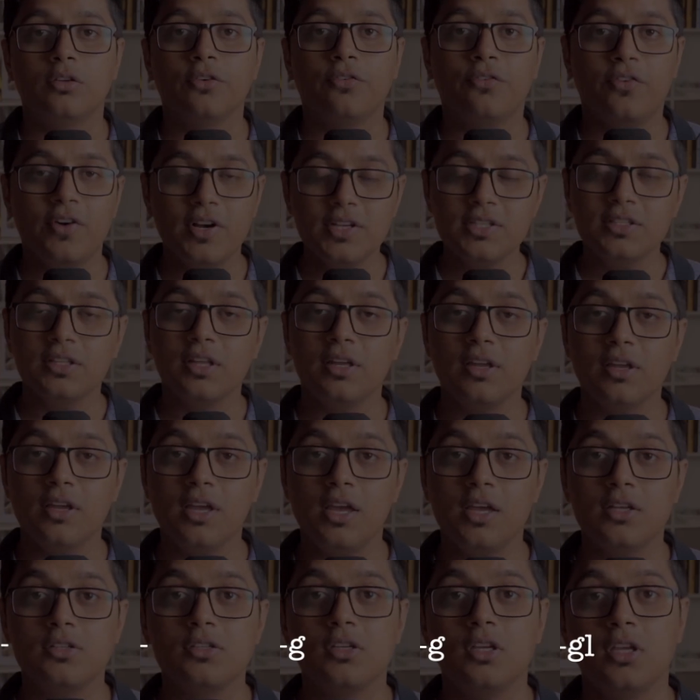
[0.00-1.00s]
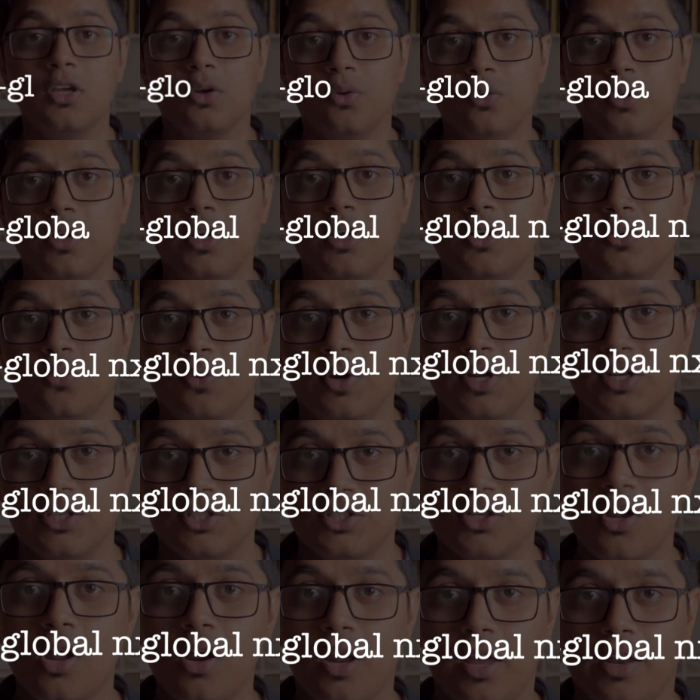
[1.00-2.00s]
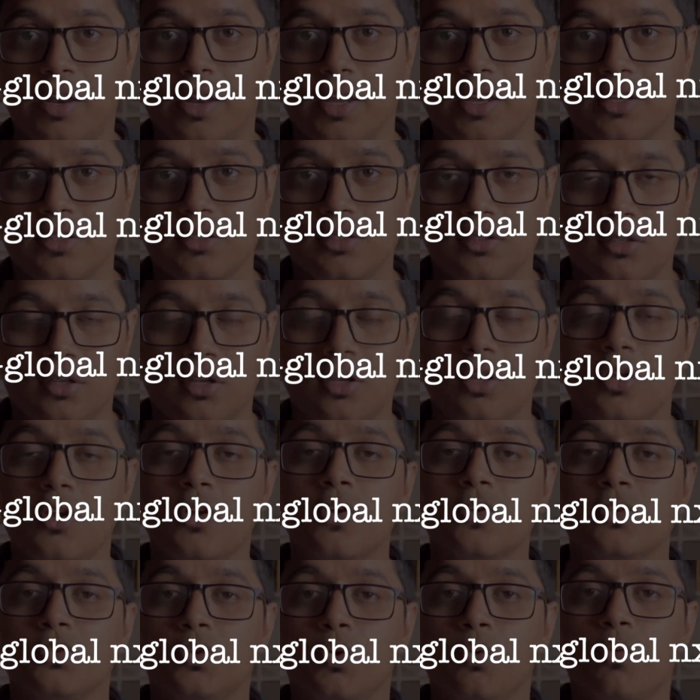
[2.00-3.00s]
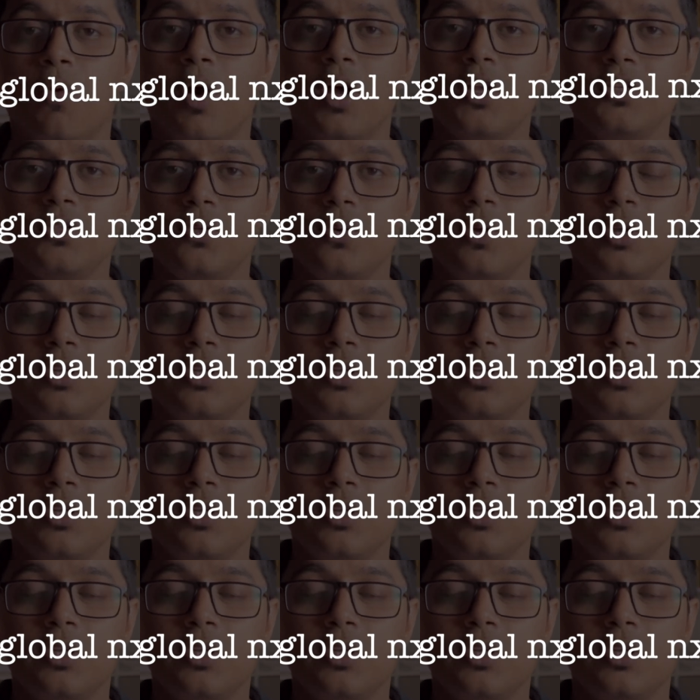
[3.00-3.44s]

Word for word: The first thing is you need to install NX. So once you